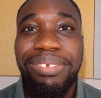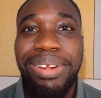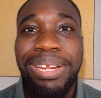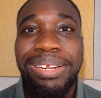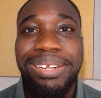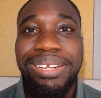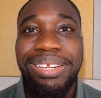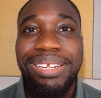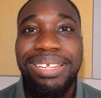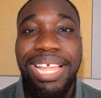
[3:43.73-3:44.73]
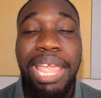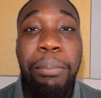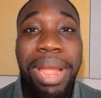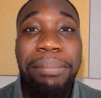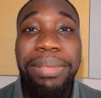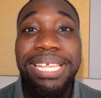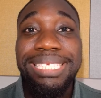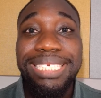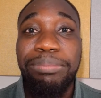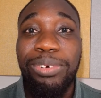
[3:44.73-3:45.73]
All right. It might be
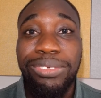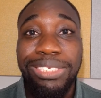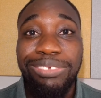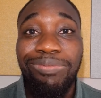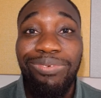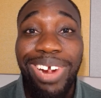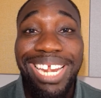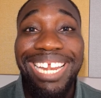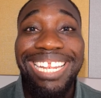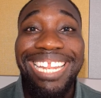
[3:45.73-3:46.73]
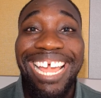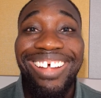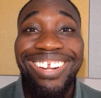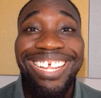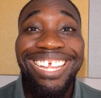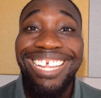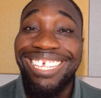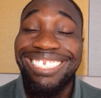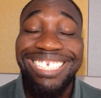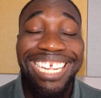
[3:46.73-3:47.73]
as simple as just writing it down
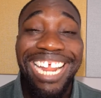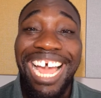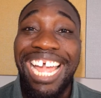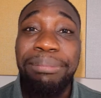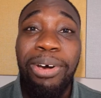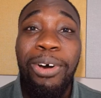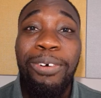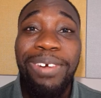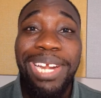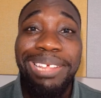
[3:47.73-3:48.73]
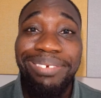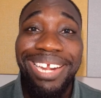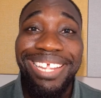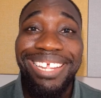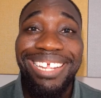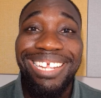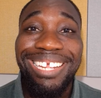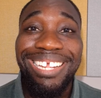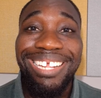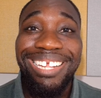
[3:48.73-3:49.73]
and saying, I am already ready
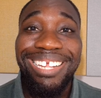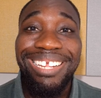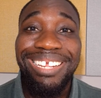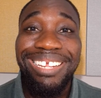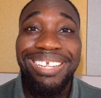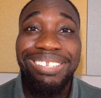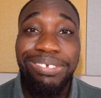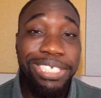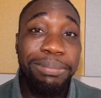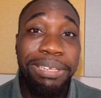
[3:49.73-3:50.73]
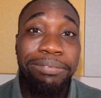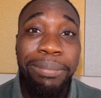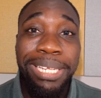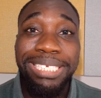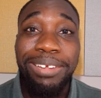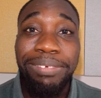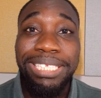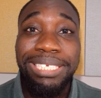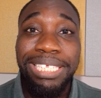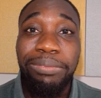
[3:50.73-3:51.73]
trust me for myself
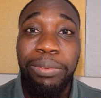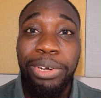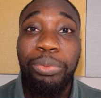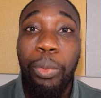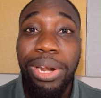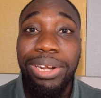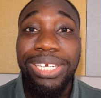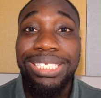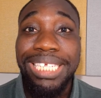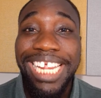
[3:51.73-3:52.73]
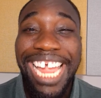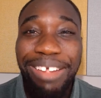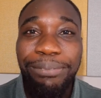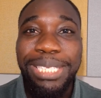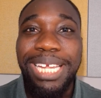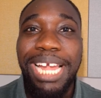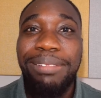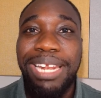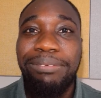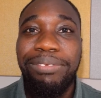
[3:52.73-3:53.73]
it's it's worked wonders every
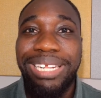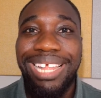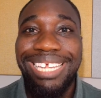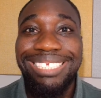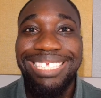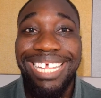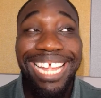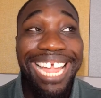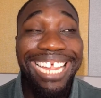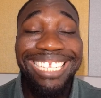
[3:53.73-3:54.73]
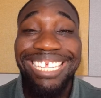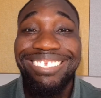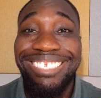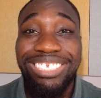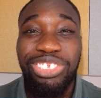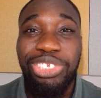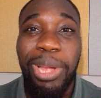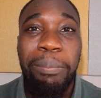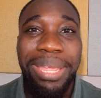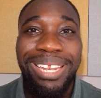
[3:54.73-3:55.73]
time that i've realized that like i can actually just
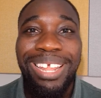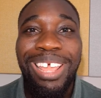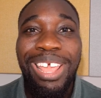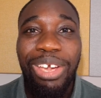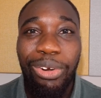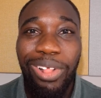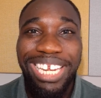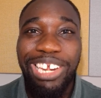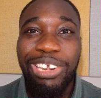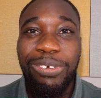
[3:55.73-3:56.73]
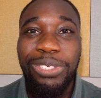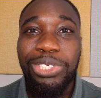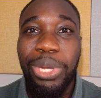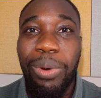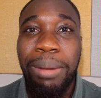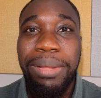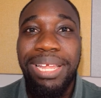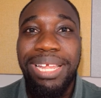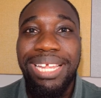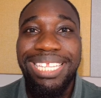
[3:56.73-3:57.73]
jump in and all i need to do is show up
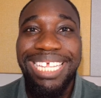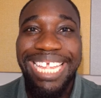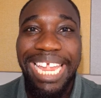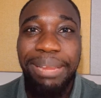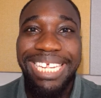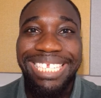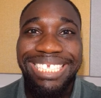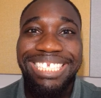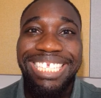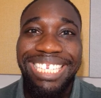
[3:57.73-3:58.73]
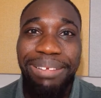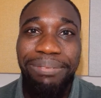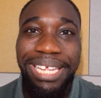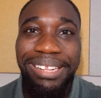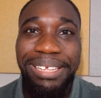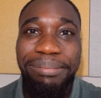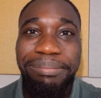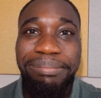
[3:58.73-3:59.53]
the game changes significantly